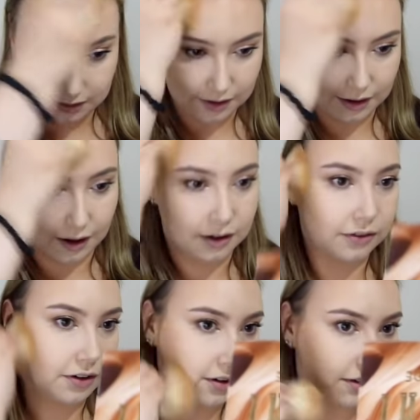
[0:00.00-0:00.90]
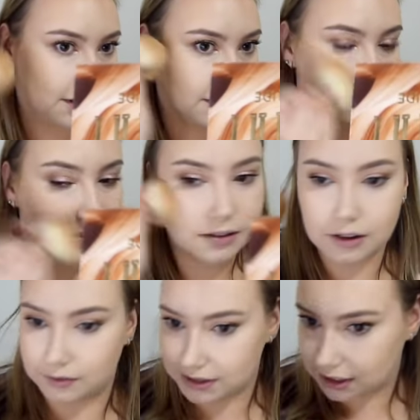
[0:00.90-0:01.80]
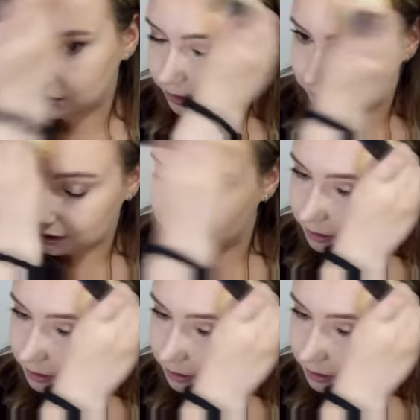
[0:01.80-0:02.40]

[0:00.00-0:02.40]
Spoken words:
out of context conversations.